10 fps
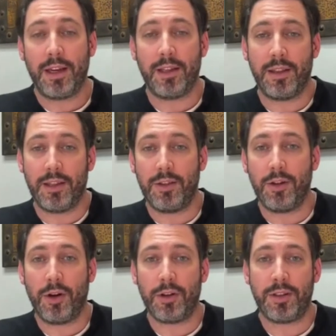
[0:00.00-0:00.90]
and
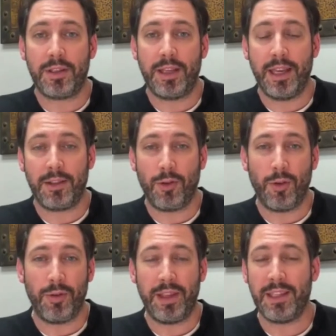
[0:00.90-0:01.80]
not get
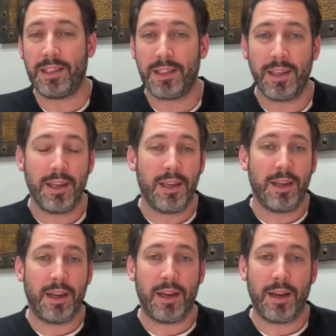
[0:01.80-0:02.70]
all these
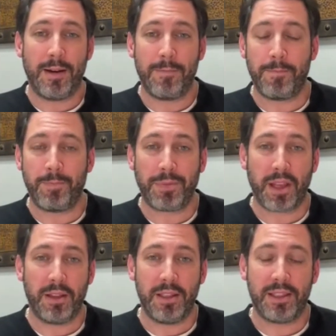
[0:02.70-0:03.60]

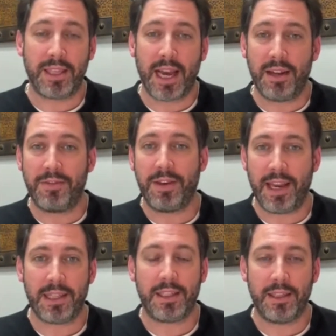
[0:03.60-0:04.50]
side
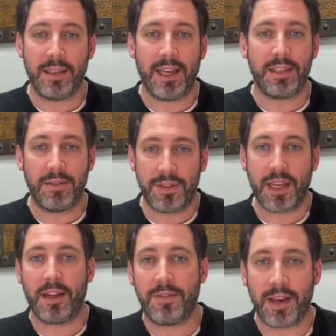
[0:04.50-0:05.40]
effects and negative side